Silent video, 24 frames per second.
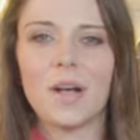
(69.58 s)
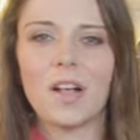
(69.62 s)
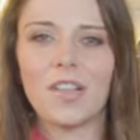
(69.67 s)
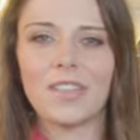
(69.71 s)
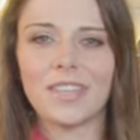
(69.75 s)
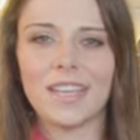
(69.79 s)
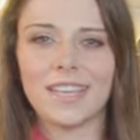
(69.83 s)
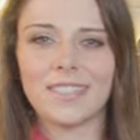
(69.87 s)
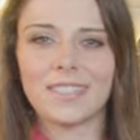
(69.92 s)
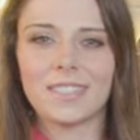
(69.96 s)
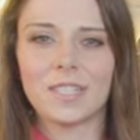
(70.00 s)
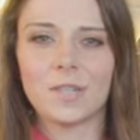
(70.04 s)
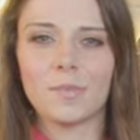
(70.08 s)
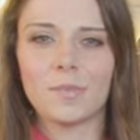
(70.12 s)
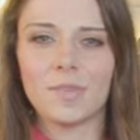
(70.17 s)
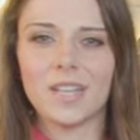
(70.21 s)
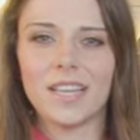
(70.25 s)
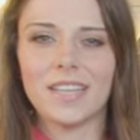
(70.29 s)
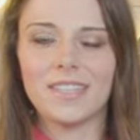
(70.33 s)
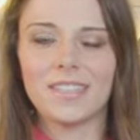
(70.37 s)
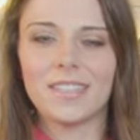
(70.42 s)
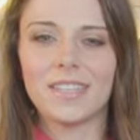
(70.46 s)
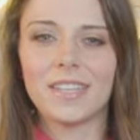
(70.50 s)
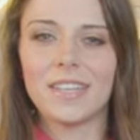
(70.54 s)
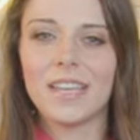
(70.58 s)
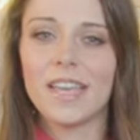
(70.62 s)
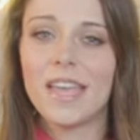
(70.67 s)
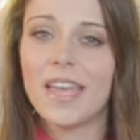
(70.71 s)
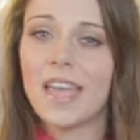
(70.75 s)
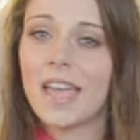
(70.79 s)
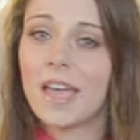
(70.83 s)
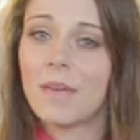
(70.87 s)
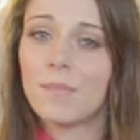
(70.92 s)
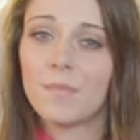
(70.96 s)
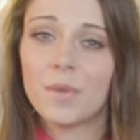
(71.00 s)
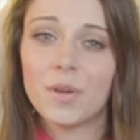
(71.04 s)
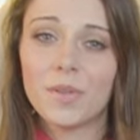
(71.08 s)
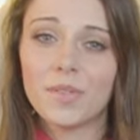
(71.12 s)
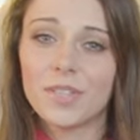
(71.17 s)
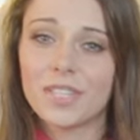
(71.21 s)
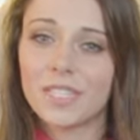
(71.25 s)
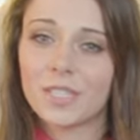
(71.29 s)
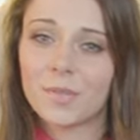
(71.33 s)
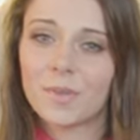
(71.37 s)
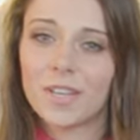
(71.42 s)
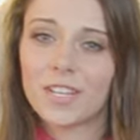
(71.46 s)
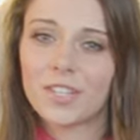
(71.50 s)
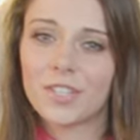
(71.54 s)
polyester blend. And both
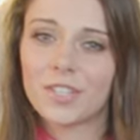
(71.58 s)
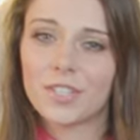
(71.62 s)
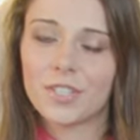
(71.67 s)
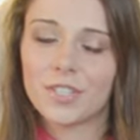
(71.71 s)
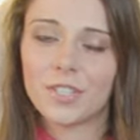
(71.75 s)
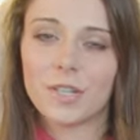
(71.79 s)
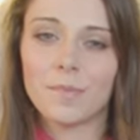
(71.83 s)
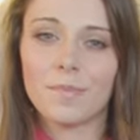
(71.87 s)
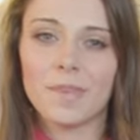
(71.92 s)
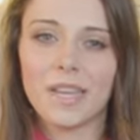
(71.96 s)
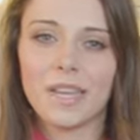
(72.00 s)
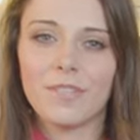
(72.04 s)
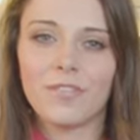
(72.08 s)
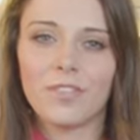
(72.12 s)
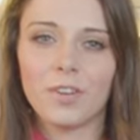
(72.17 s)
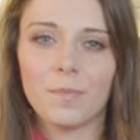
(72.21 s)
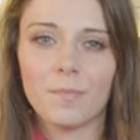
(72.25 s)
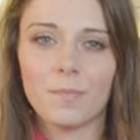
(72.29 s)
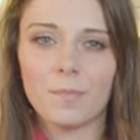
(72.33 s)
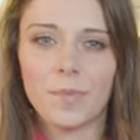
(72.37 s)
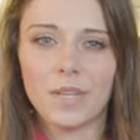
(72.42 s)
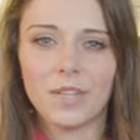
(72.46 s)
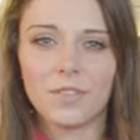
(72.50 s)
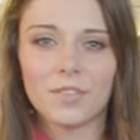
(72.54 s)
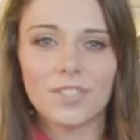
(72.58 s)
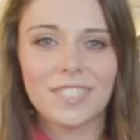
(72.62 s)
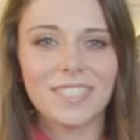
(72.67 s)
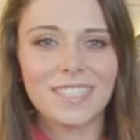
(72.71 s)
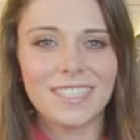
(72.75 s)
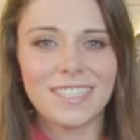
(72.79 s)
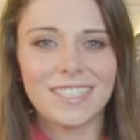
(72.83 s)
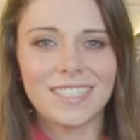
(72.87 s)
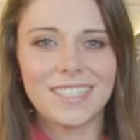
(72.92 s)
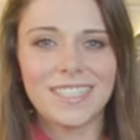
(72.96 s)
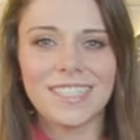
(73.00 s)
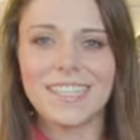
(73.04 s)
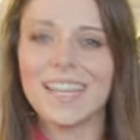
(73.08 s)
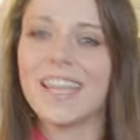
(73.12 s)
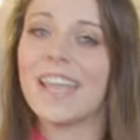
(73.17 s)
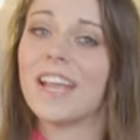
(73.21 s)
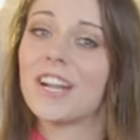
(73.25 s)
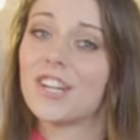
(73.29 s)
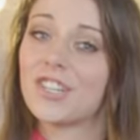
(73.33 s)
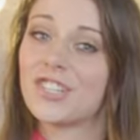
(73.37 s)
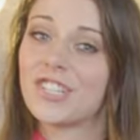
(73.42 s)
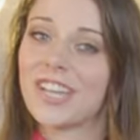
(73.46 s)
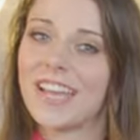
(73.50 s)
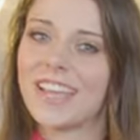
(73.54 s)
these sweatshirts are made from pill-resistant
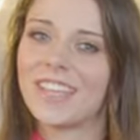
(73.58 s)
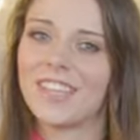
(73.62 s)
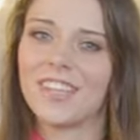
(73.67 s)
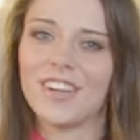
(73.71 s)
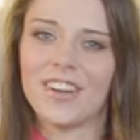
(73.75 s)
airjet